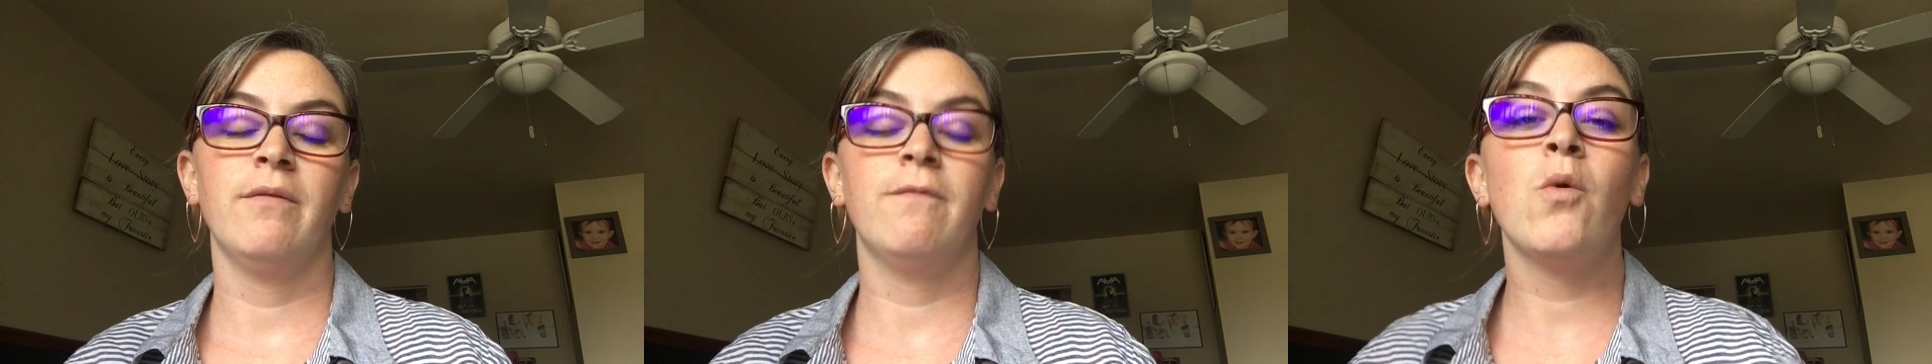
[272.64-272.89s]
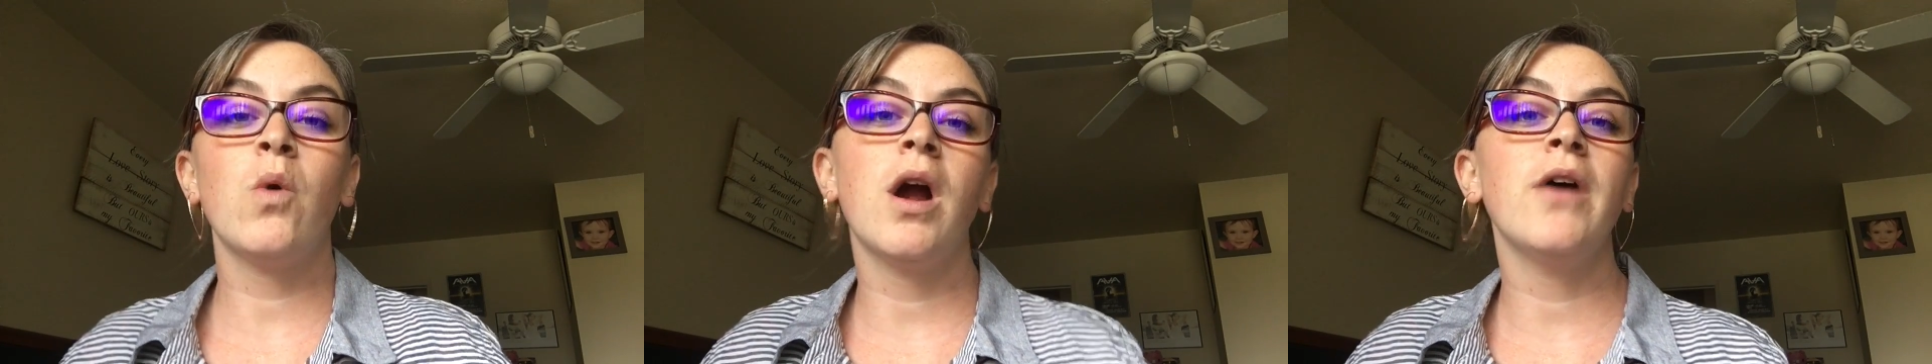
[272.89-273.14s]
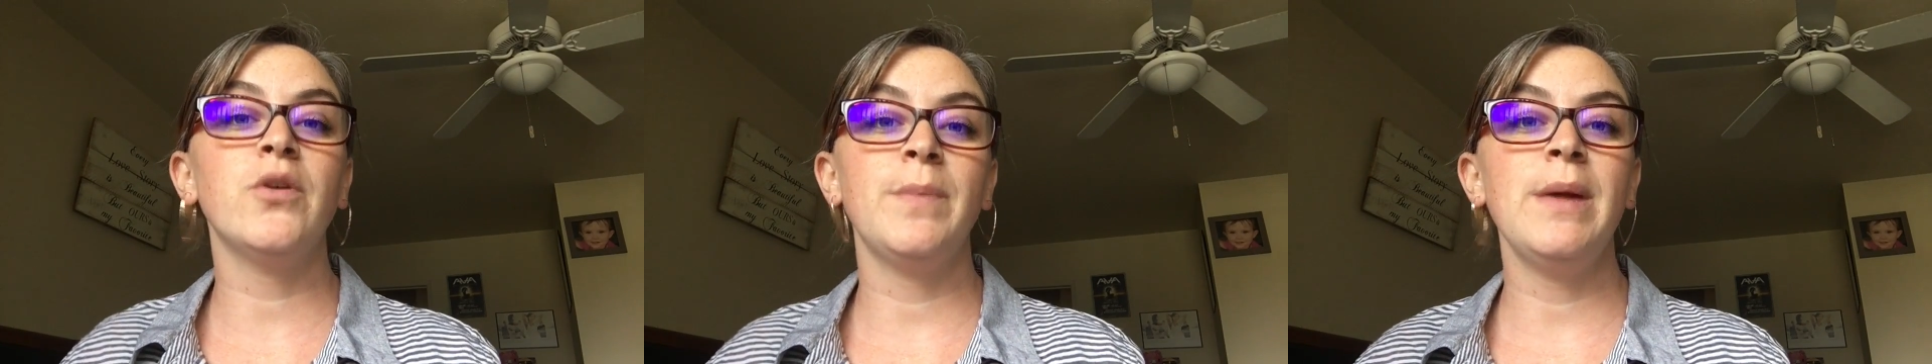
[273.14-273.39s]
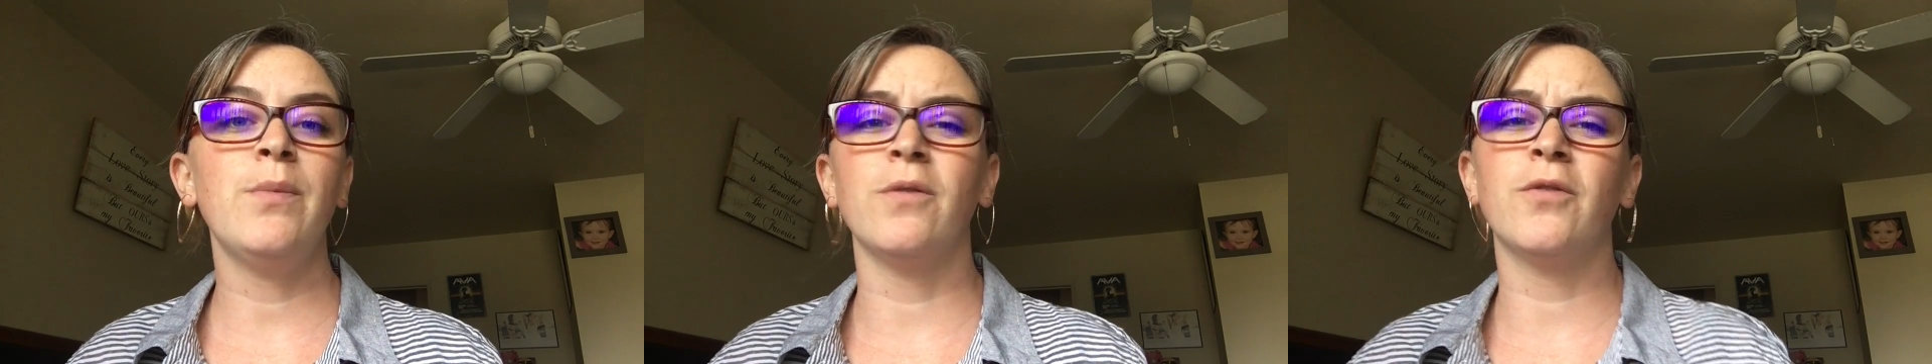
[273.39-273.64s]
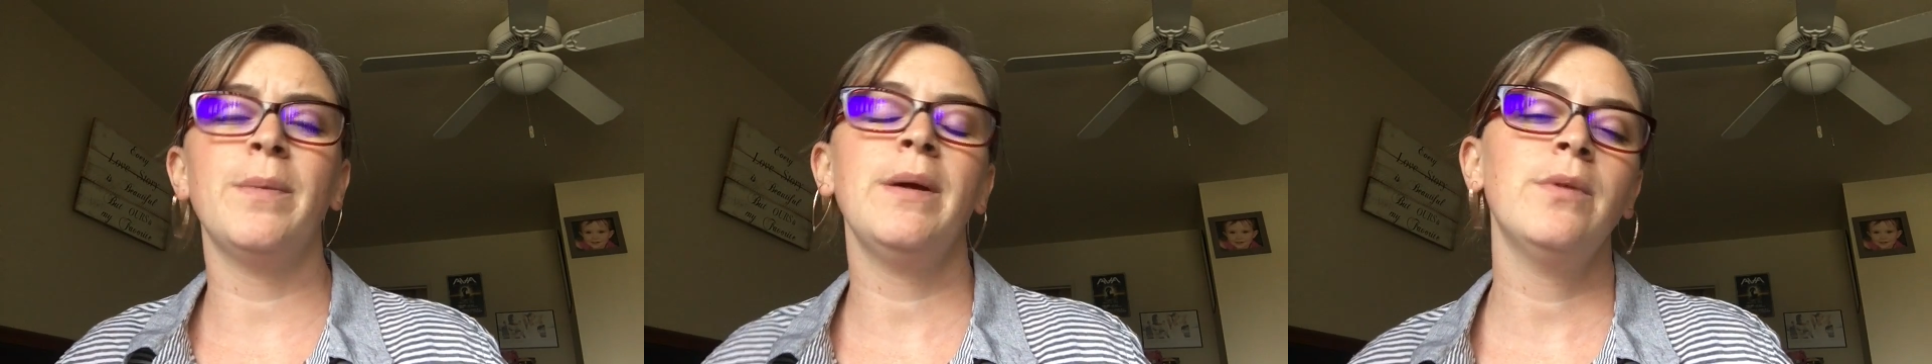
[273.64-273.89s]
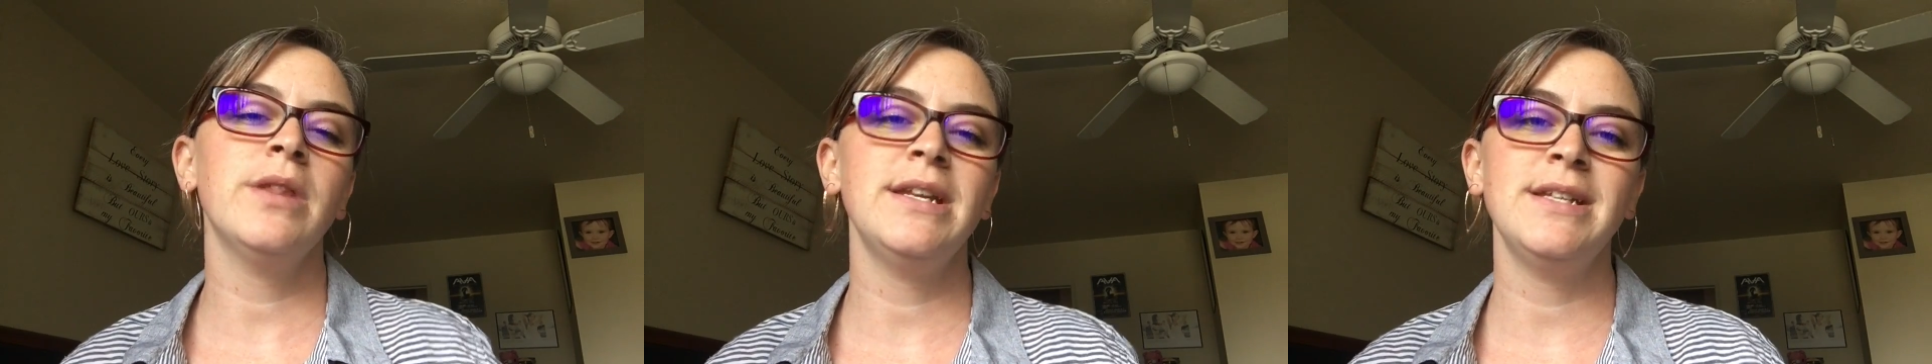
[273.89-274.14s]
for other people, for
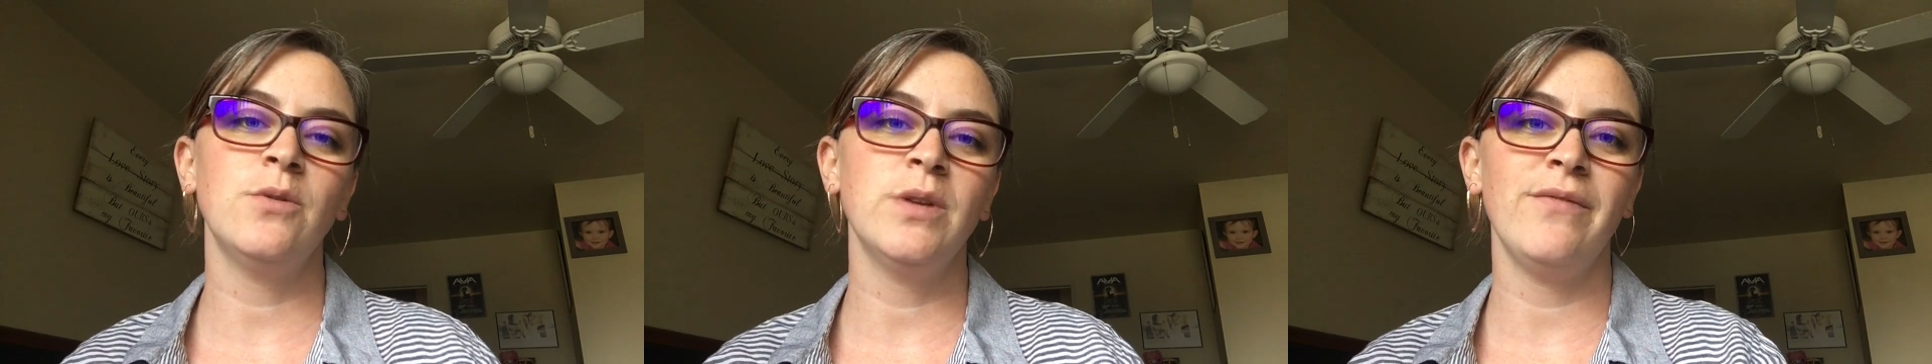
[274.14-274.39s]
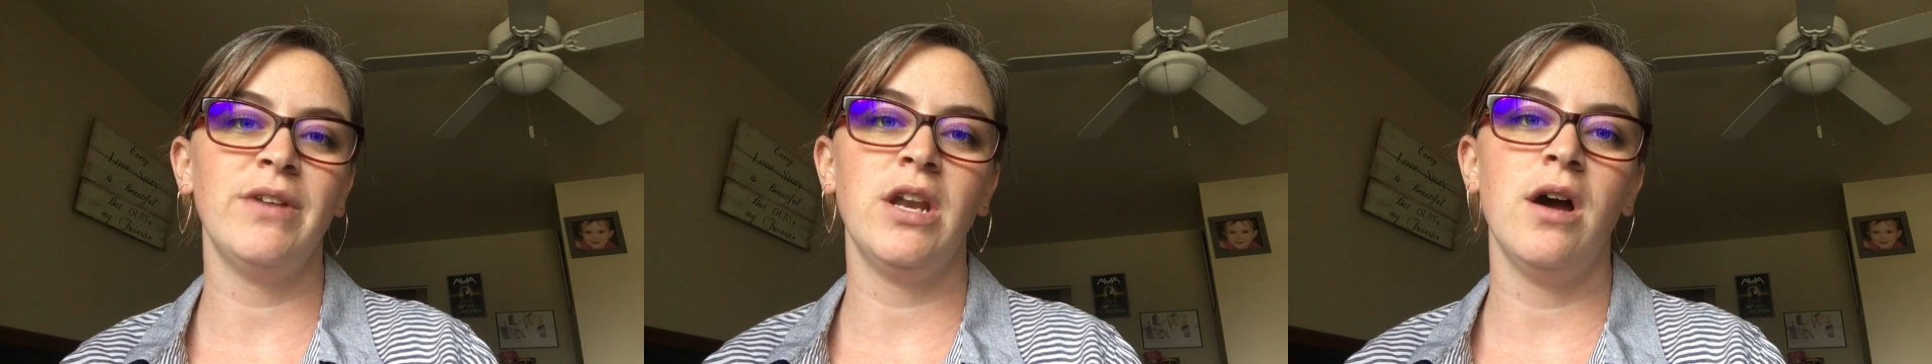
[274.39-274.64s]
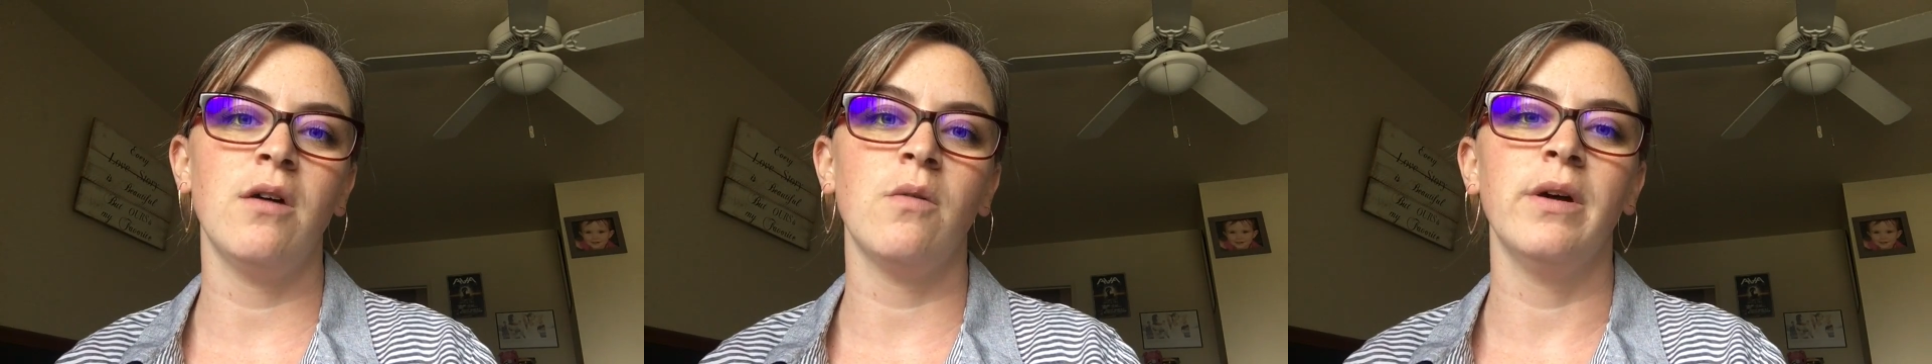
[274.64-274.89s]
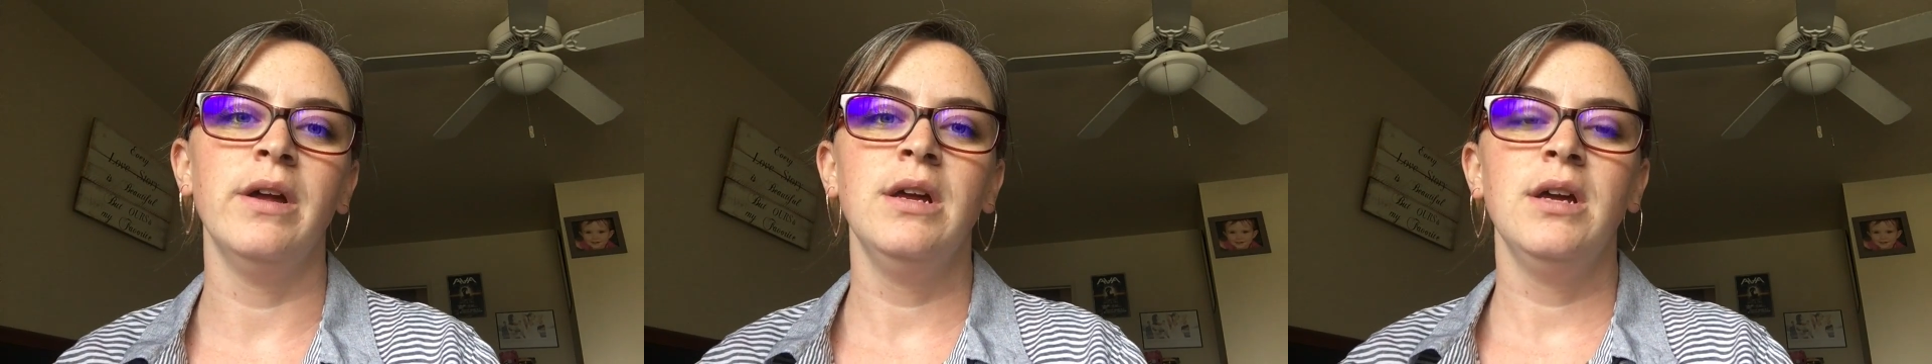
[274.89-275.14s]
people they don't even know,